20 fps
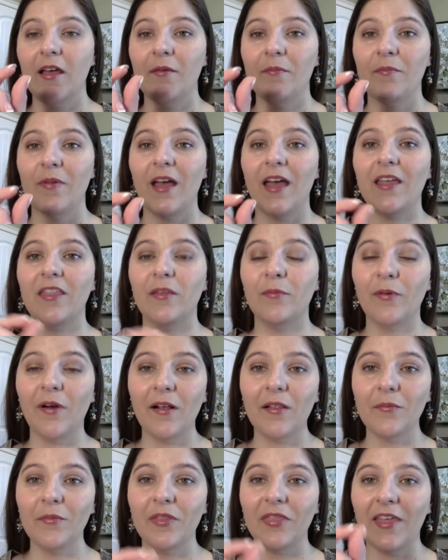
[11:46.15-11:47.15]
but the
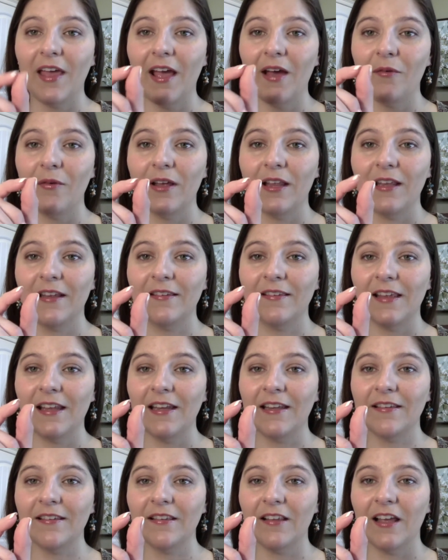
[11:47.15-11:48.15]
problem with that one is that
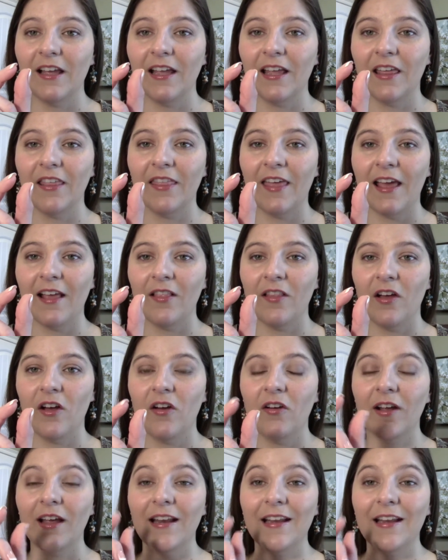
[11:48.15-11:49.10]
it's like that long,